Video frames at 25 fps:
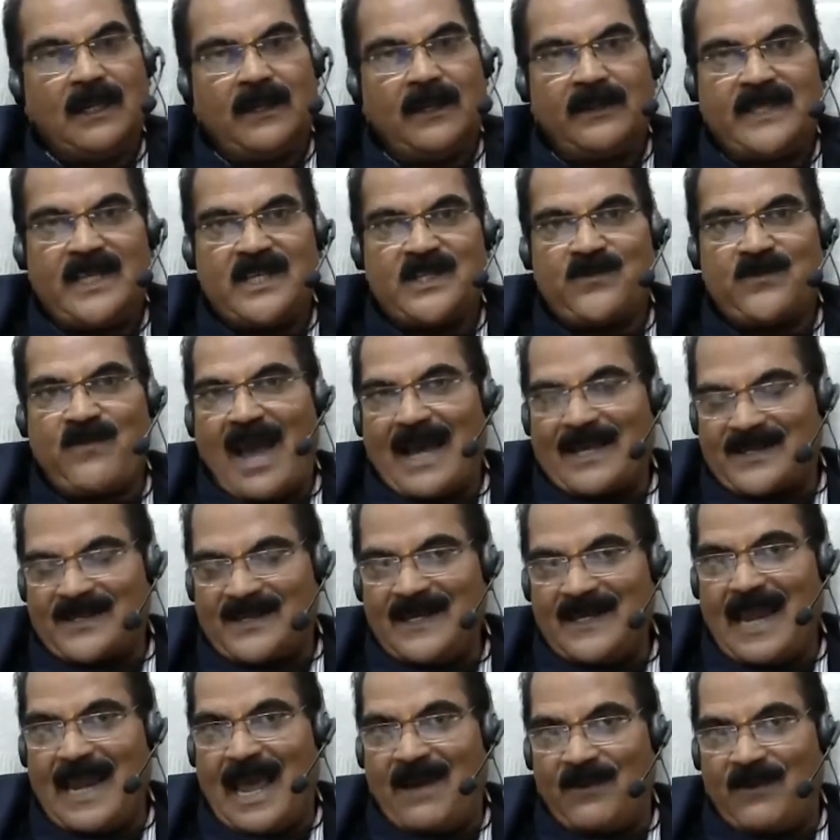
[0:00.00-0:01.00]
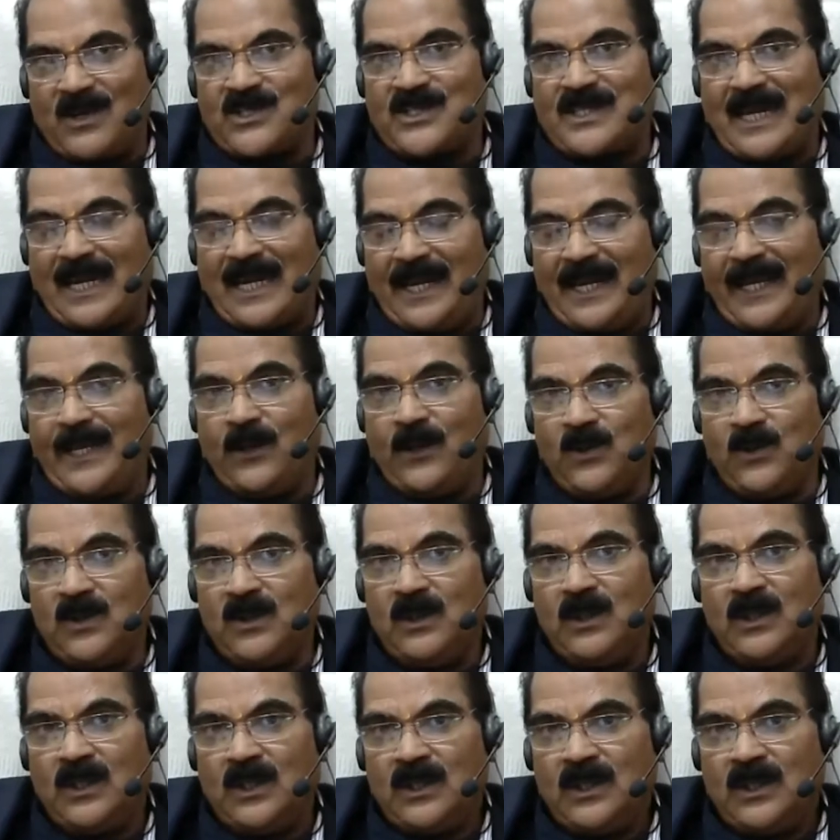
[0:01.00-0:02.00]
this vaccine I was telling you,
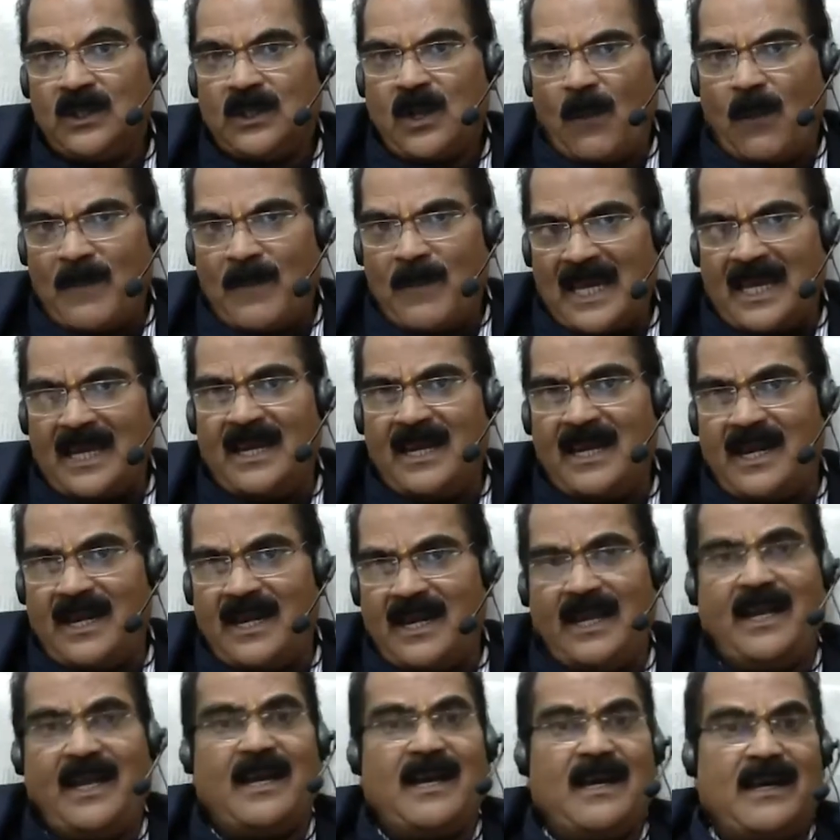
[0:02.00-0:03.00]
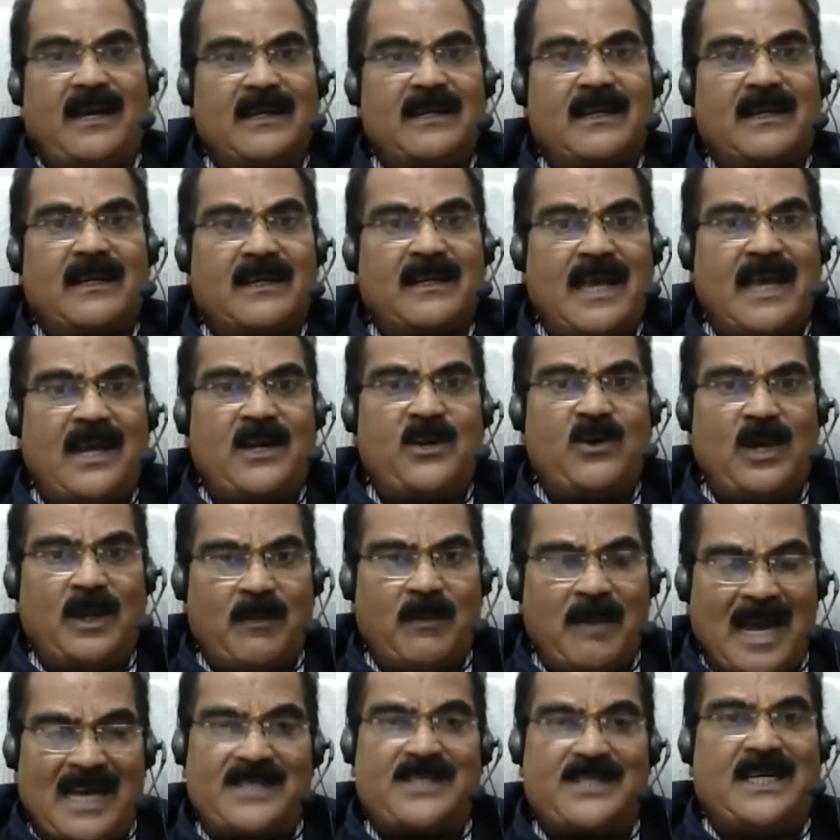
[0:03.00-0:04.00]
now make in India. Can you
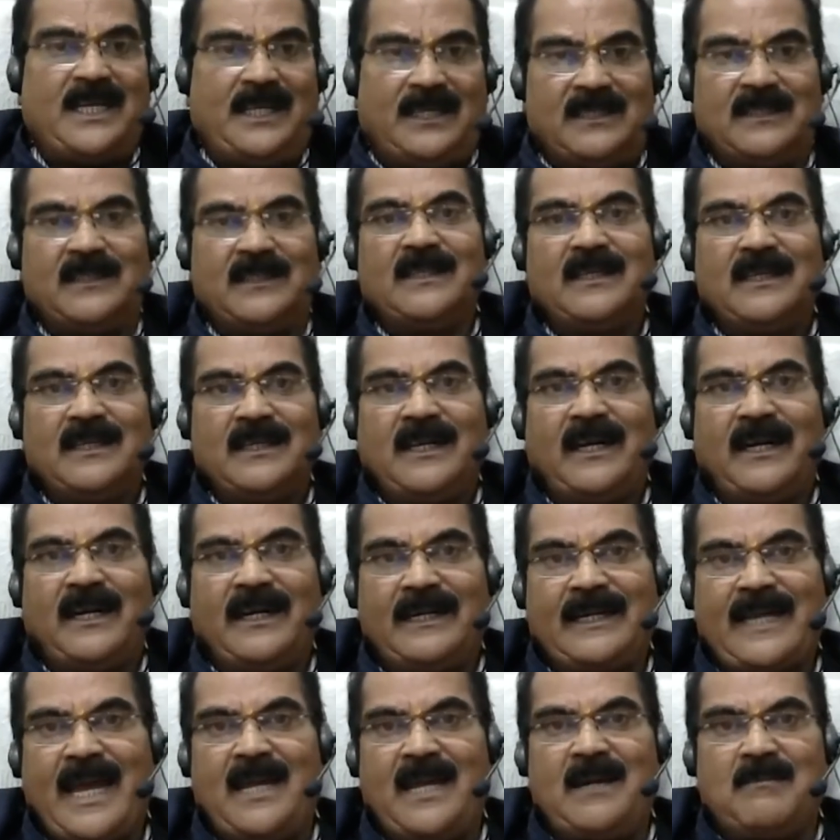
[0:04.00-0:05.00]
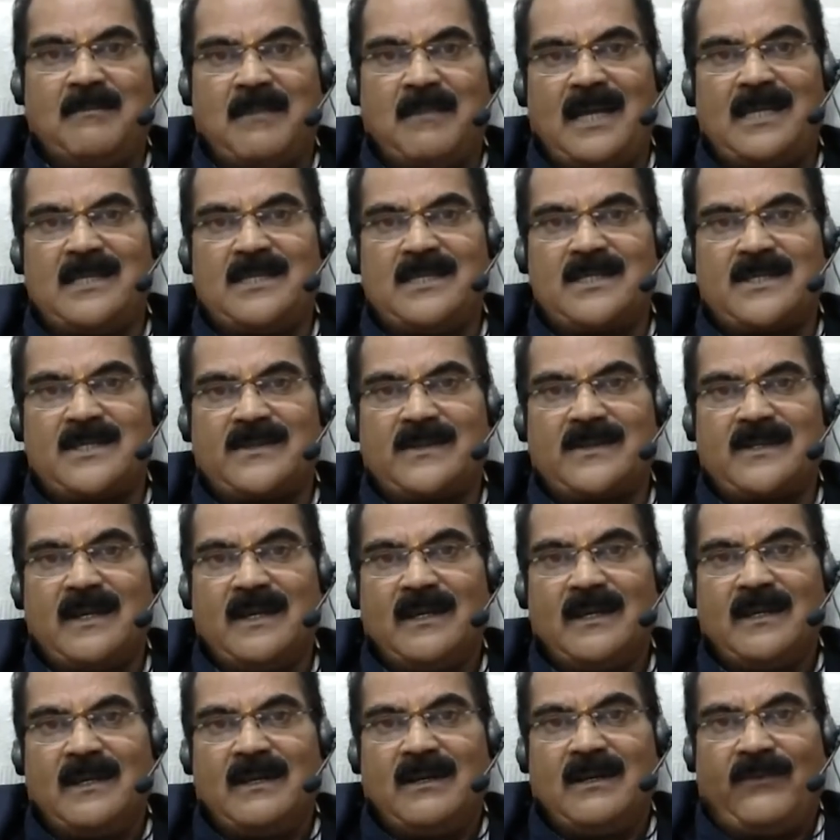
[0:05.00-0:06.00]
imagine? In 10 months,
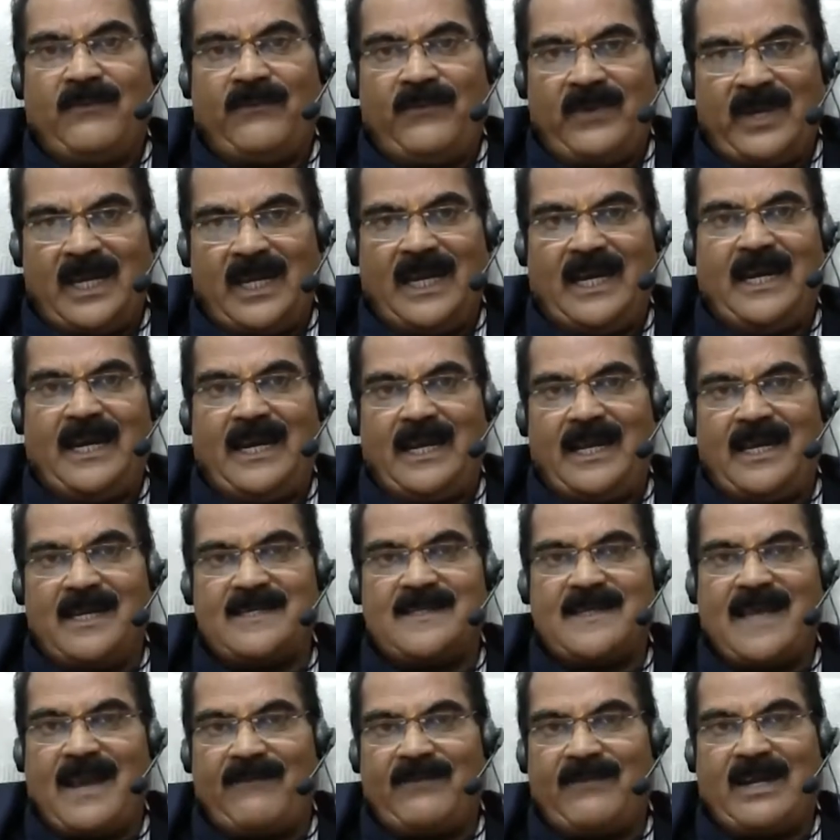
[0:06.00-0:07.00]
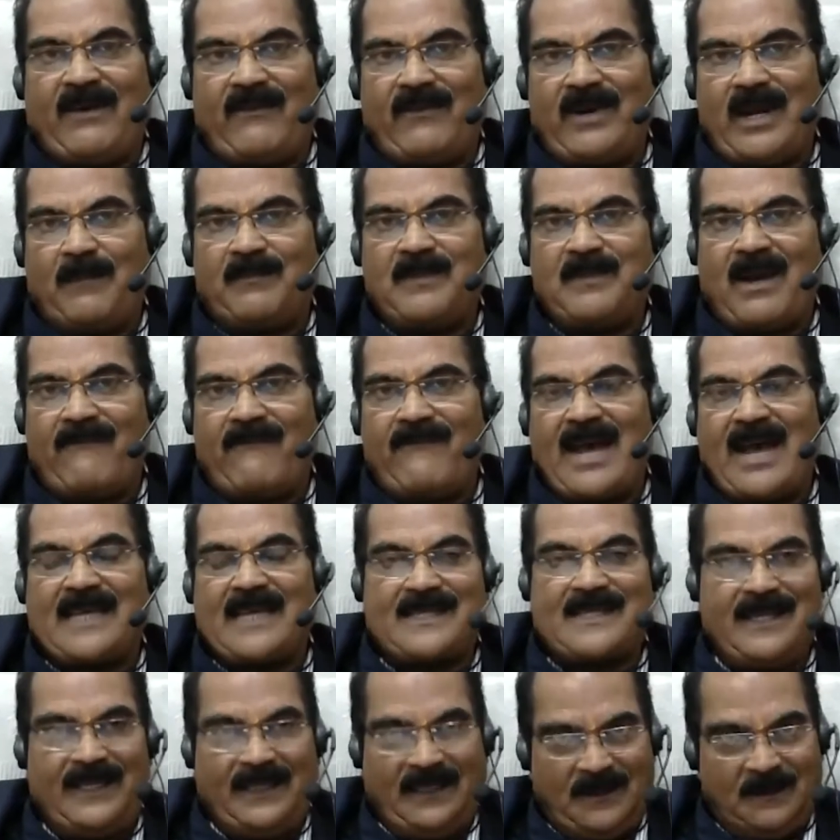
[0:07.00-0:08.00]
we Indians have developed a
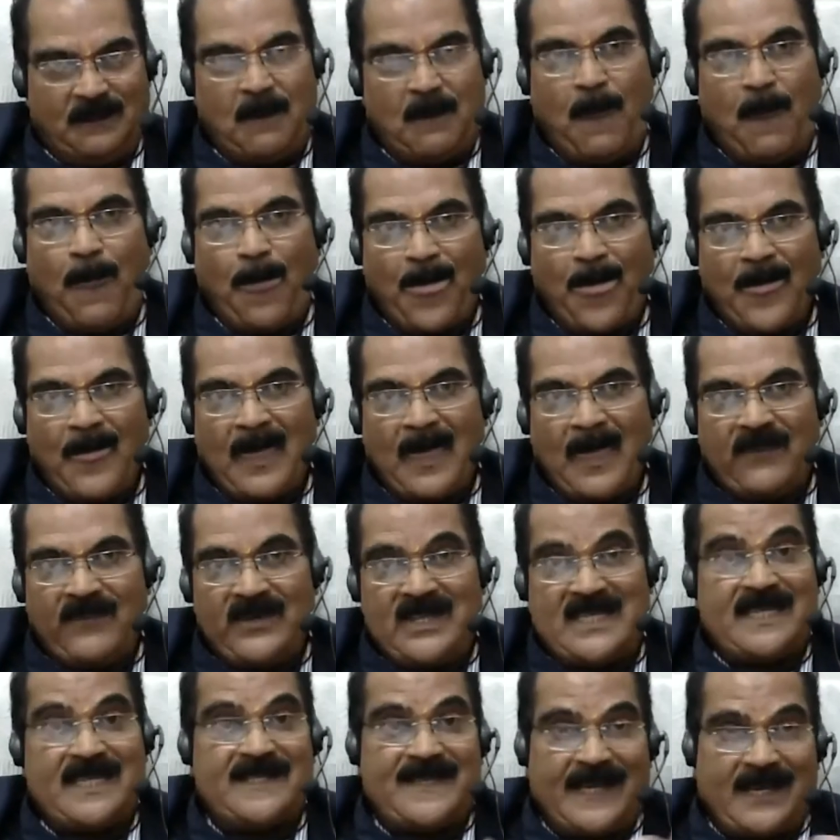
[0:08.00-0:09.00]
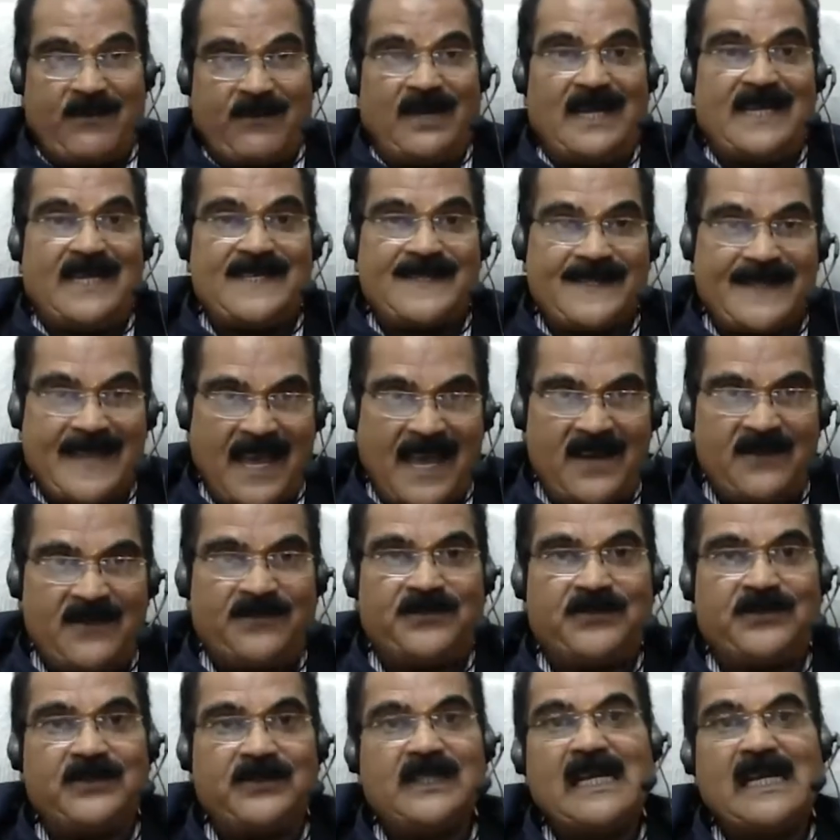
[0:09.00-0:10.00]
vaccine which is equally
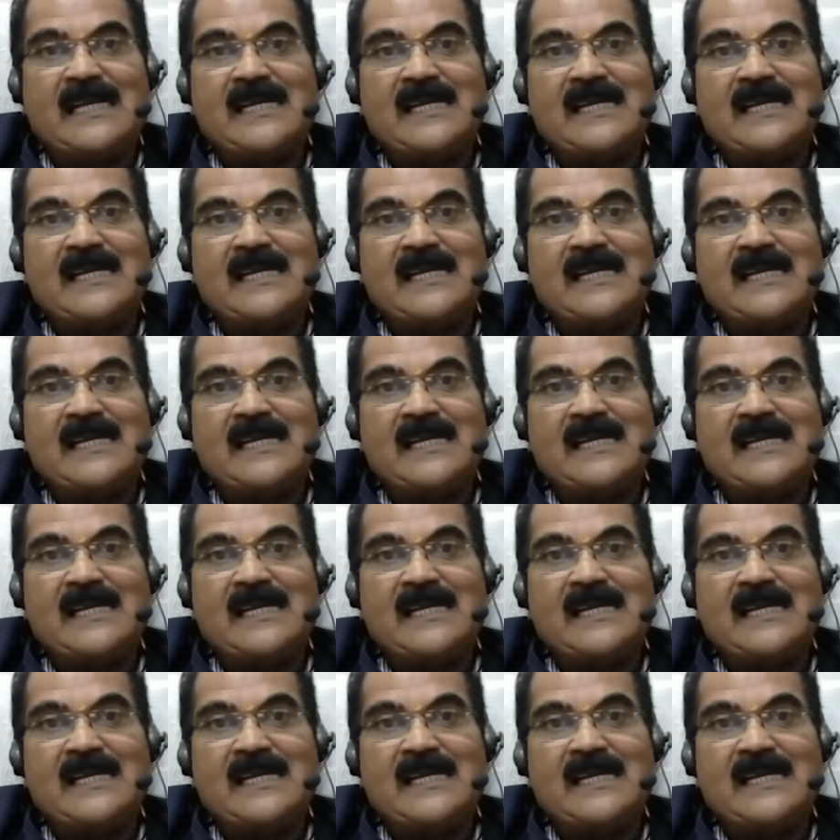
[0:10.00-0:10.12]
safe.